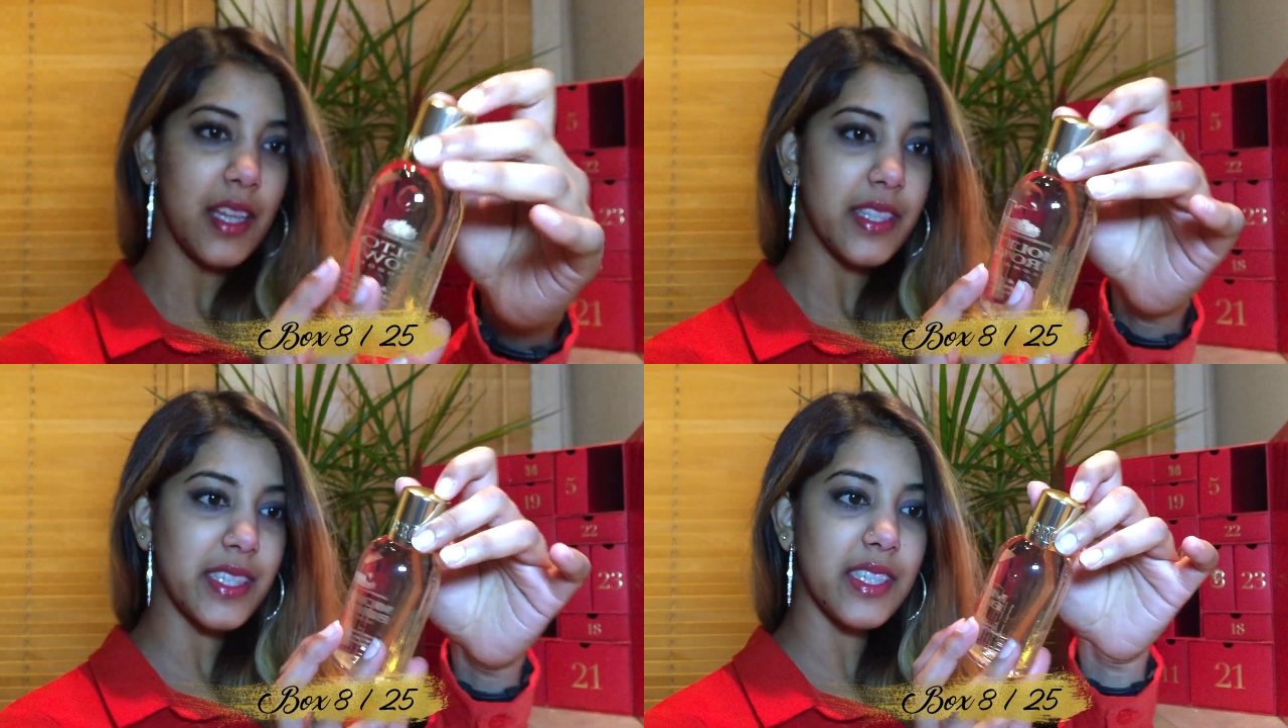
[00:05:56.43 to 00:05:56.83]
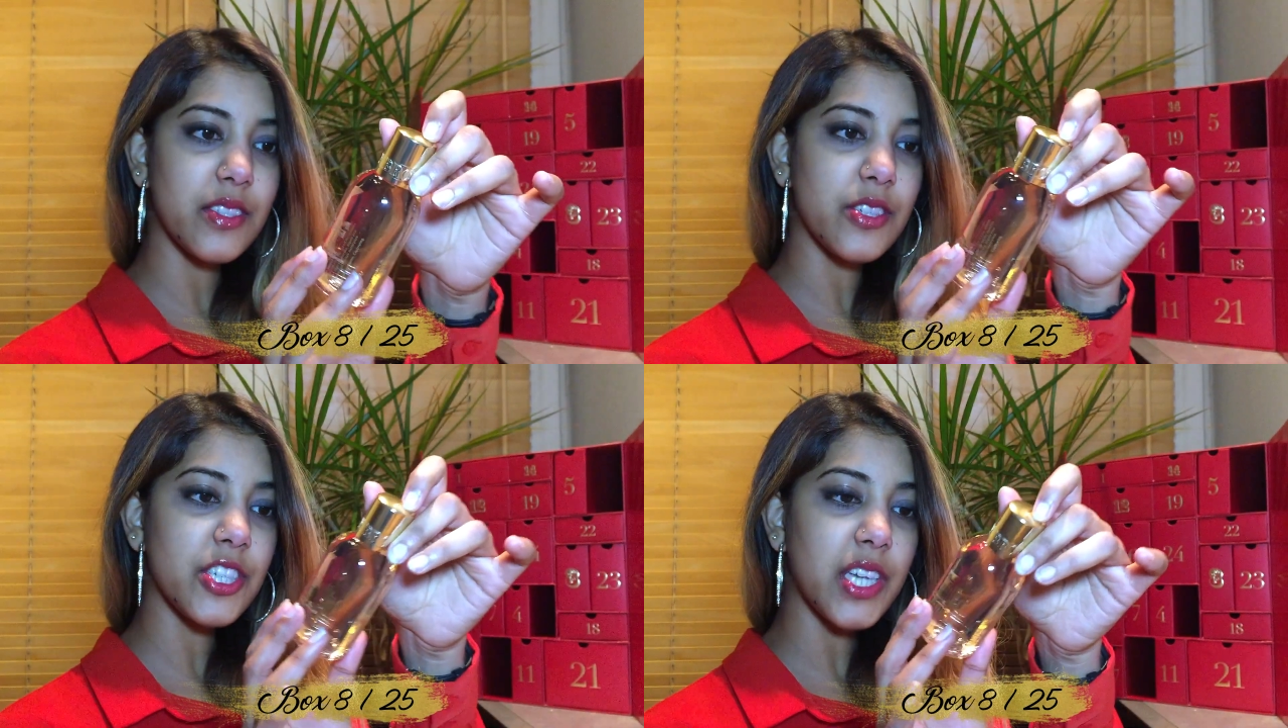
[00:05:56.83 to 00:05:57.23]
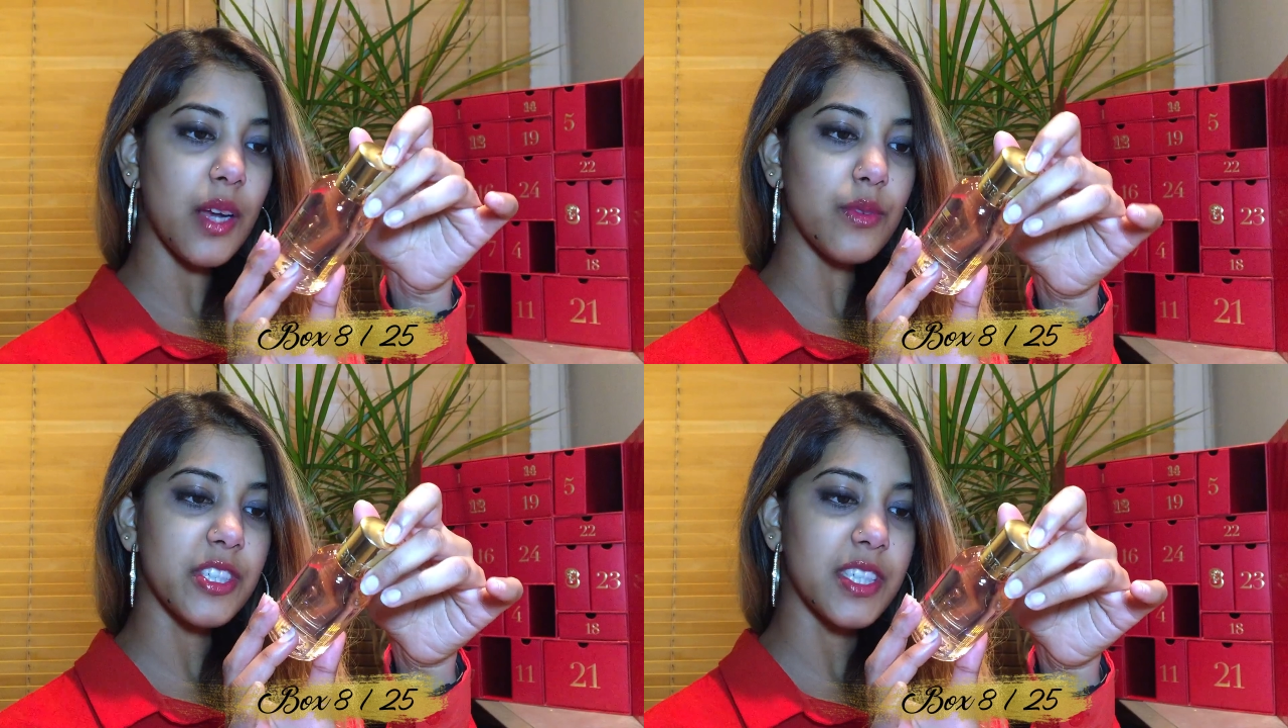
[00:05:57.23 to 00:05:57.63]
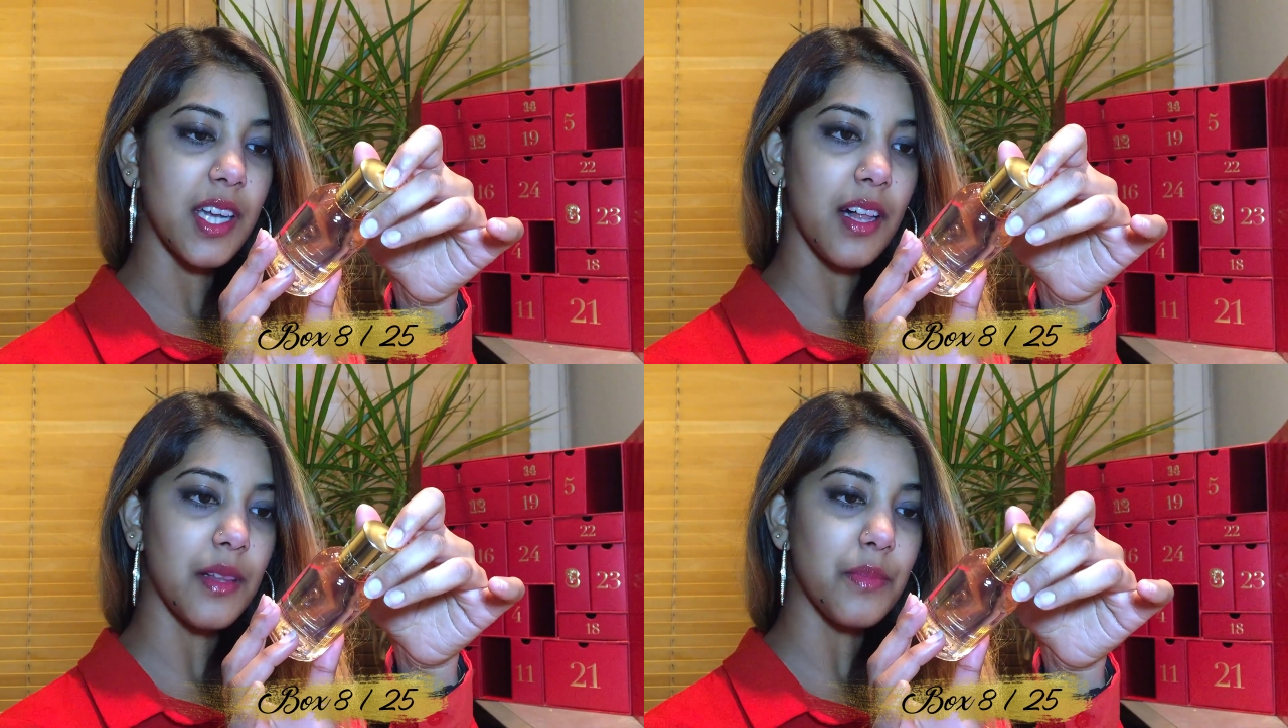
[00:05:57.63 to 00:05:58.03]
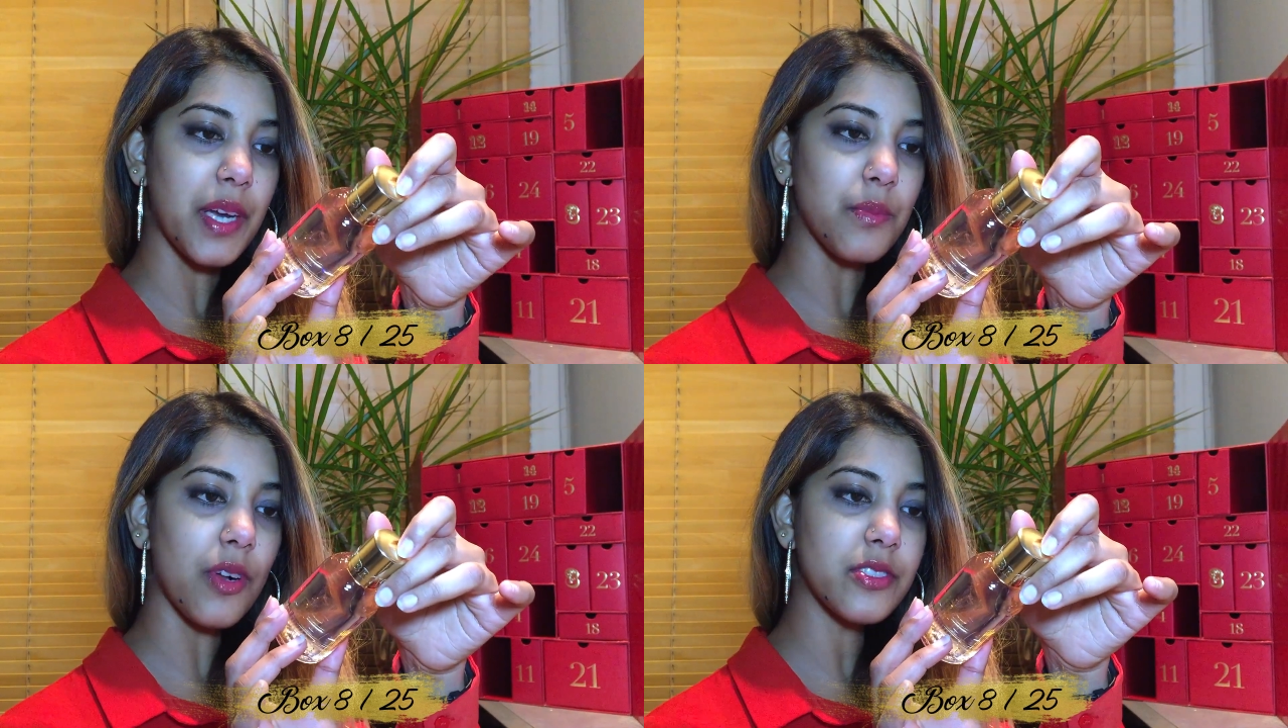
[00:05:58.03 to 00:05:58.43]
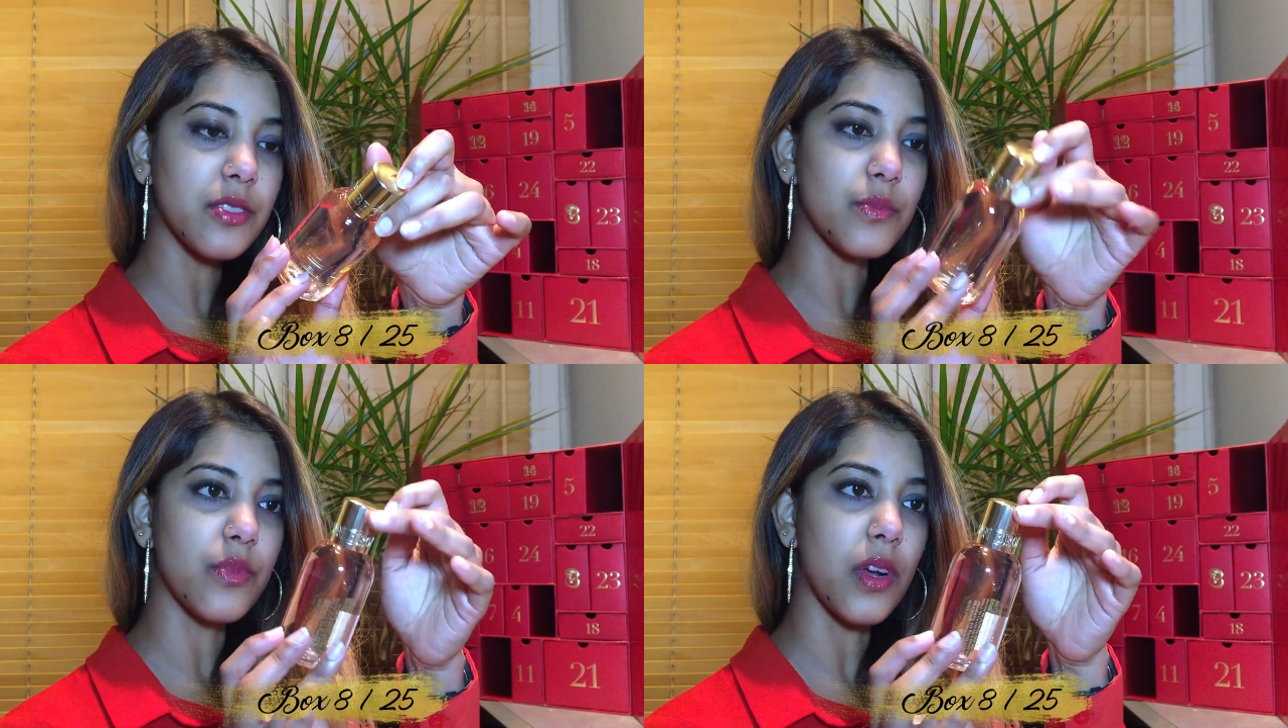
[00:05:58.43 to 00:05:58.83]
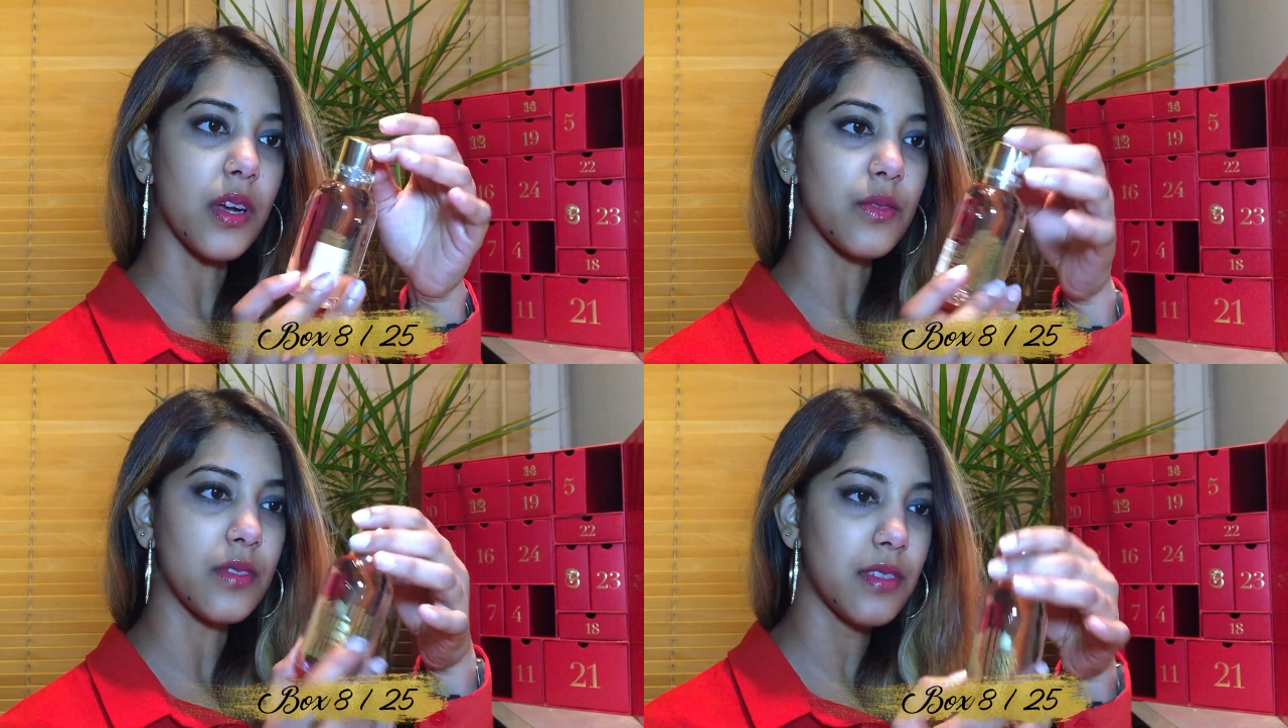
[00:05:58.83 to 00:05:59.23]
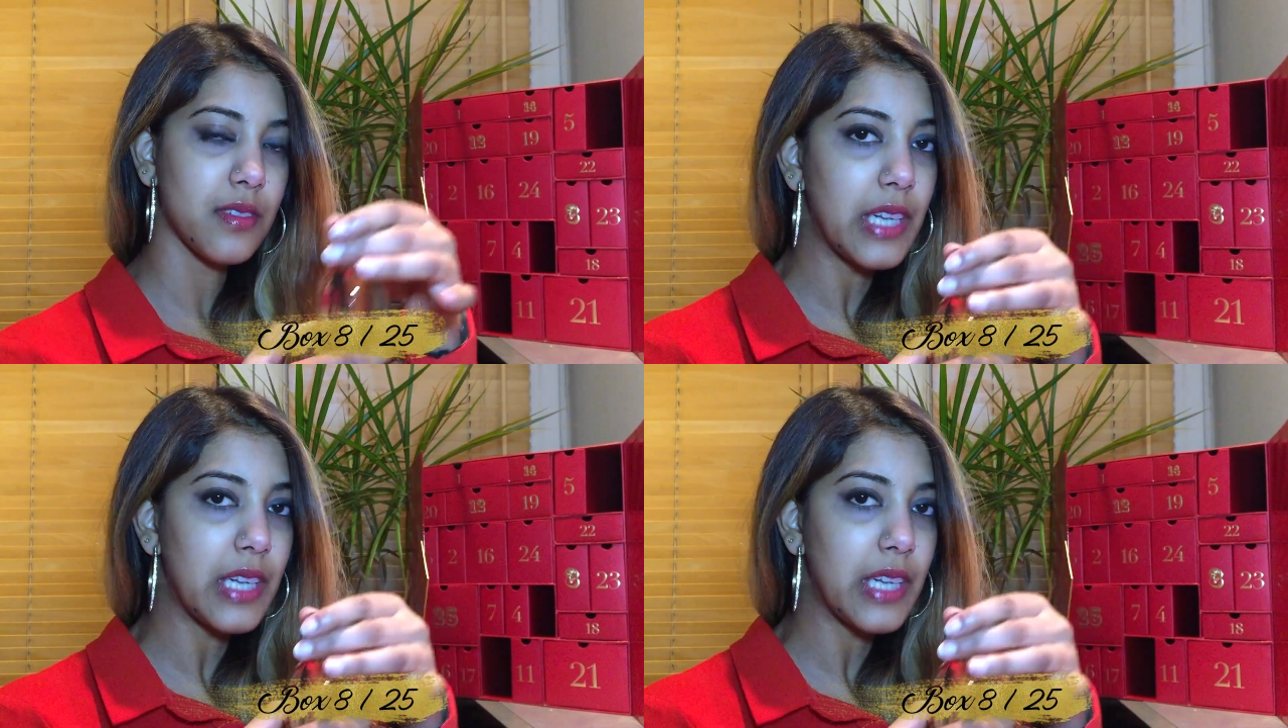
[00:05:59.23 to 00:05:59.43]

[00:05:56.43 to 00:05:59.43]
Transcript: This is the shower gel by Molten Brown.